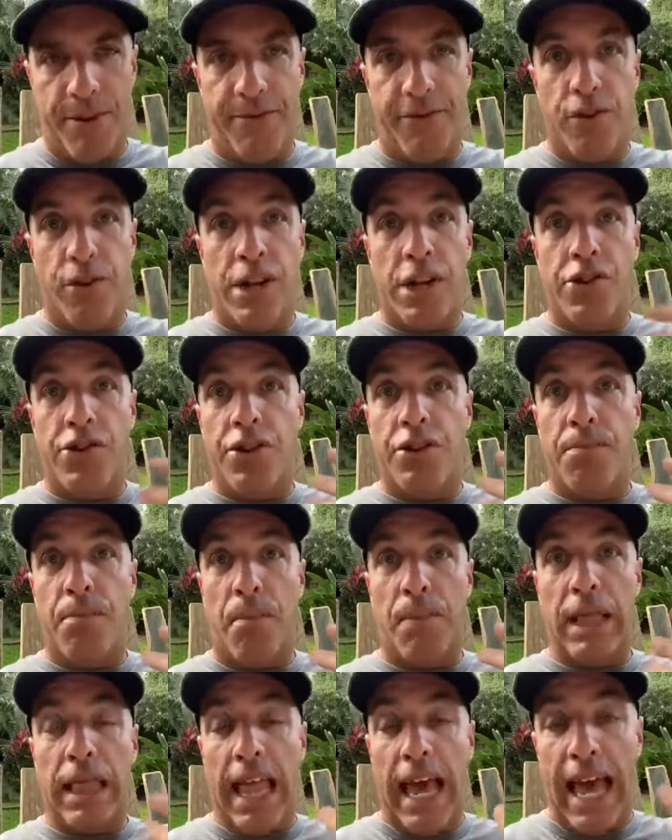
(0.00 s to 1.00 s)
If you can
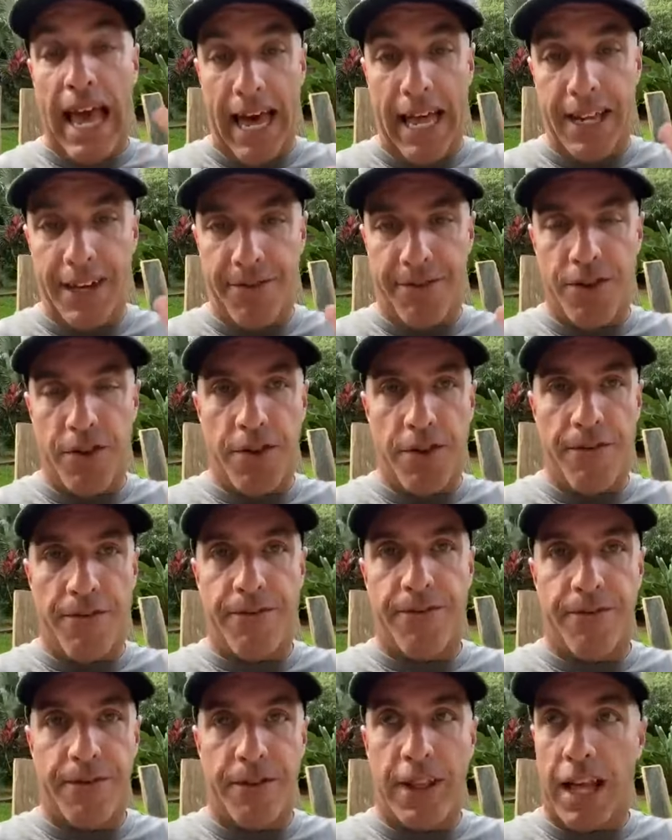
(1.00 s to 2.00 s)
just plan, if you're
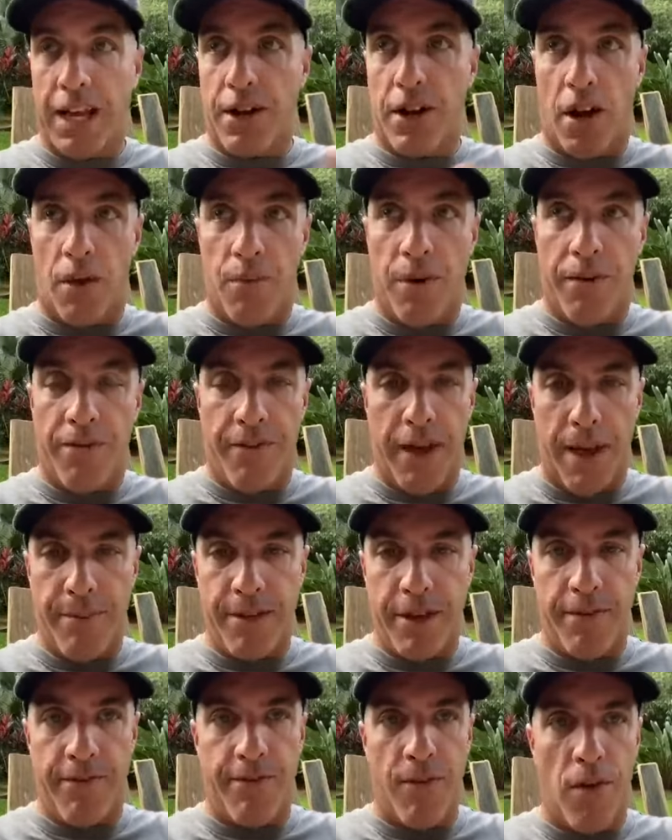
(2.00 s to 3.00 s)
like a, we're a
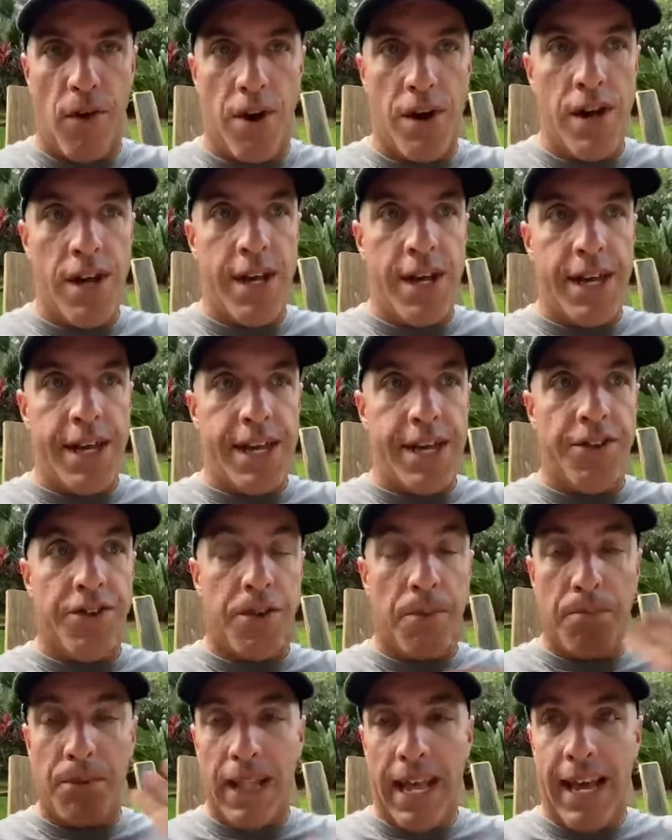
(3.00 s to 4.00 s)
family of four, is
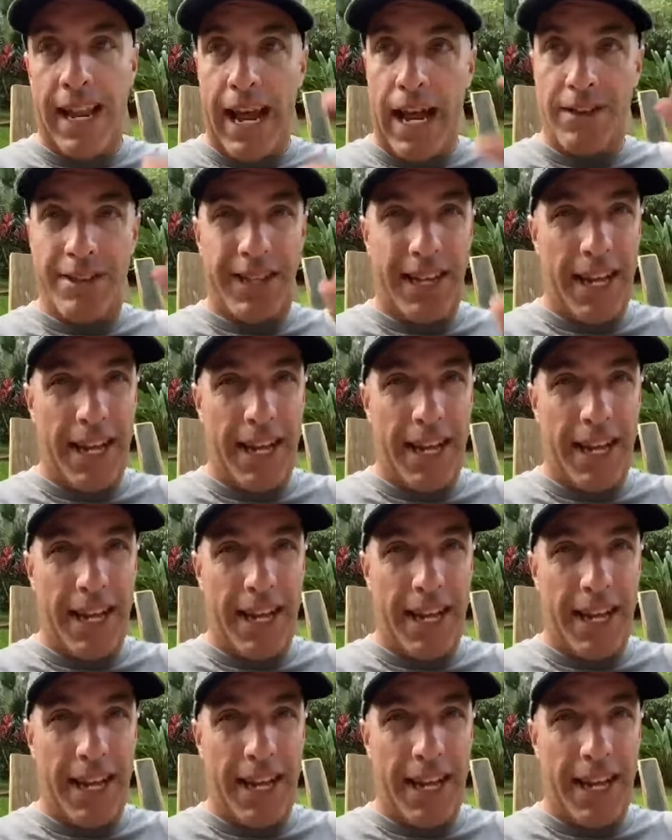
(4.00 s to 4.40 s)
to plan out.